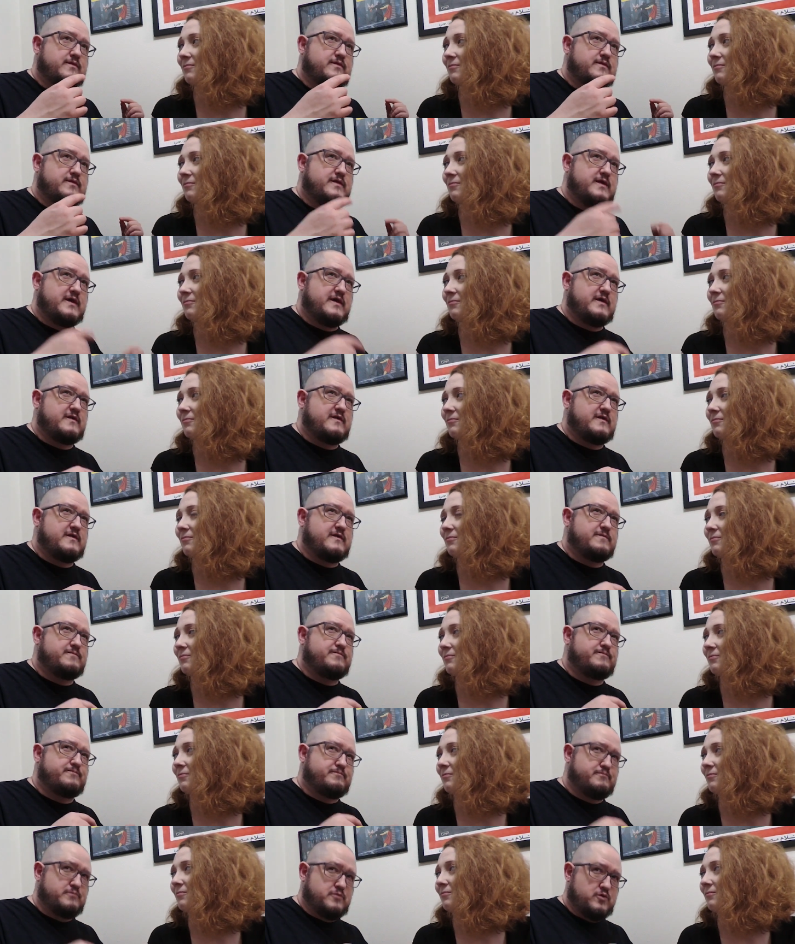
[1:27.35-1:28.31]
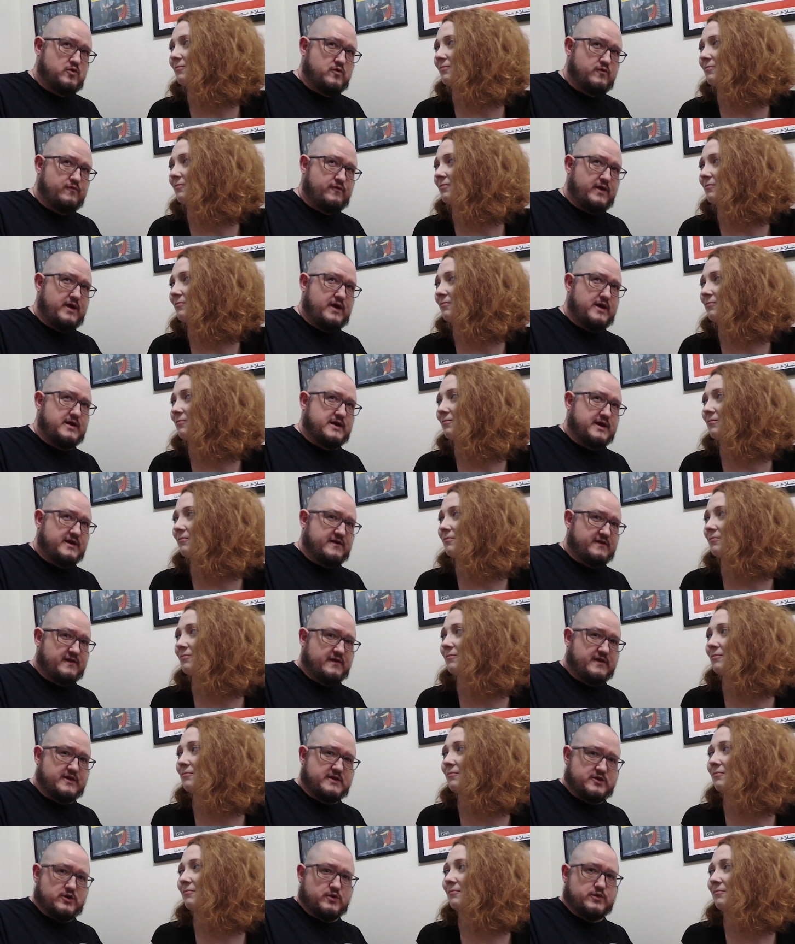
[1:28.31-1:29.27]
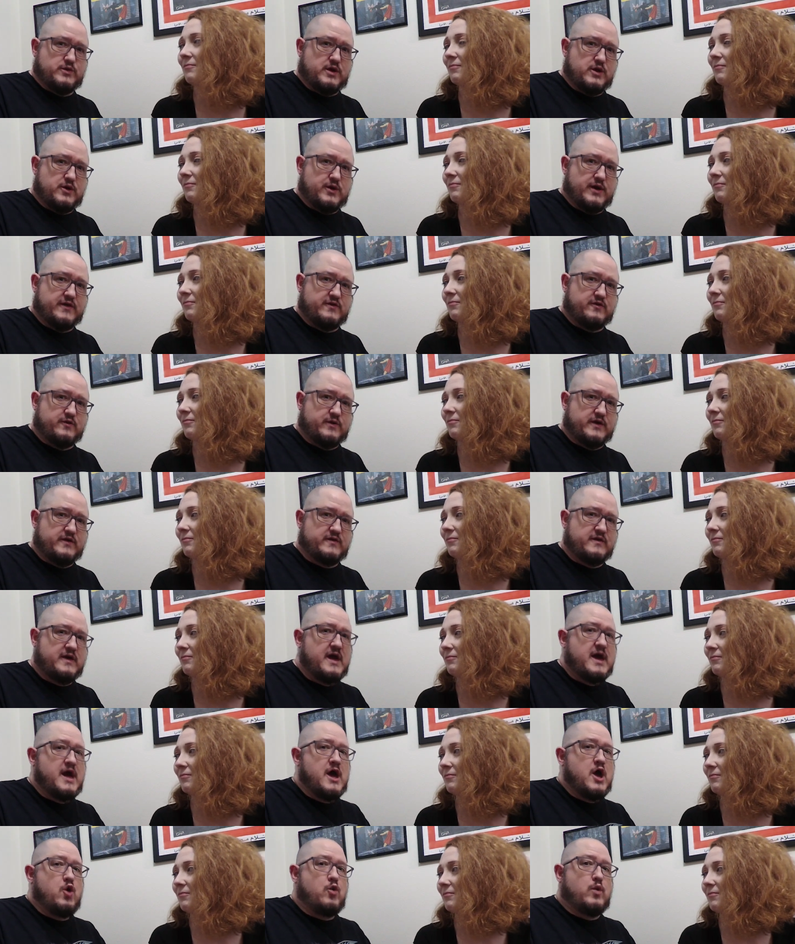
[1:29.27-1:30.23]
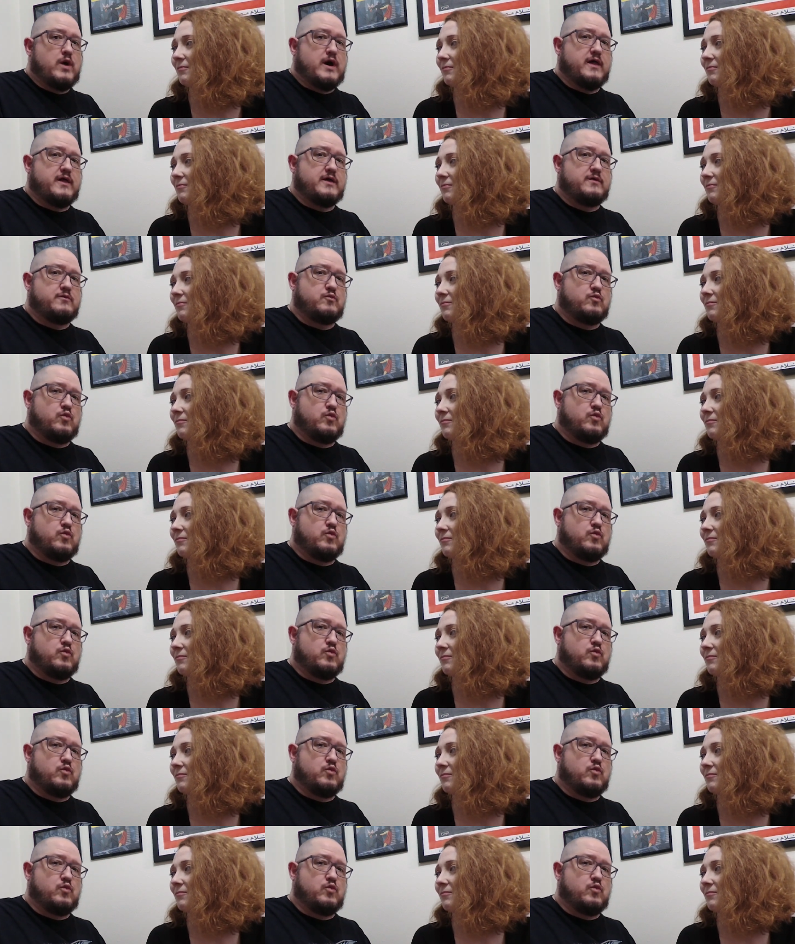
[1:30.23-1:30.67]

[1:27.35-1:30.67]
Speaker 1: this movie, Godzilla Tokyo SOS, while it